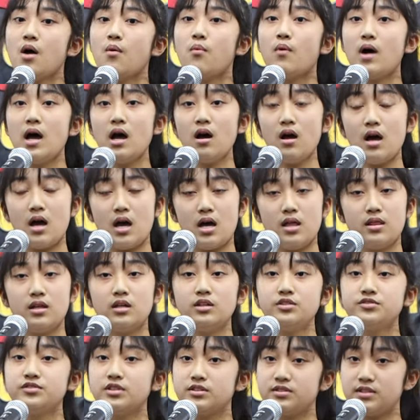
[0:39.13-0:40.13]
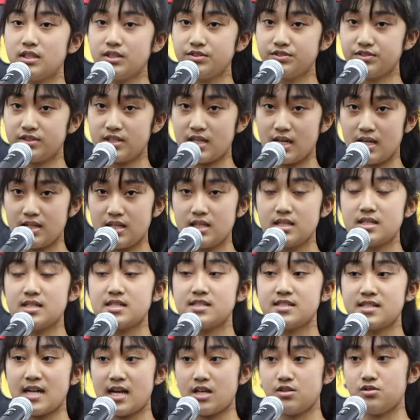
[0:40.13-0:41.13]
while others suggested the
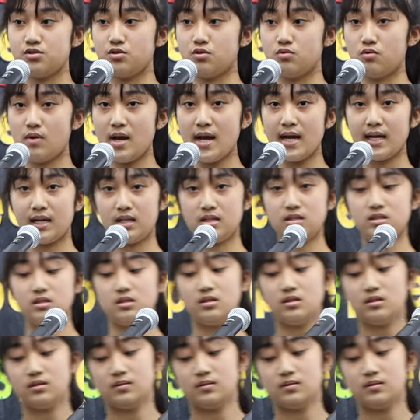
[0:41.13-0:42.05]
son should ride.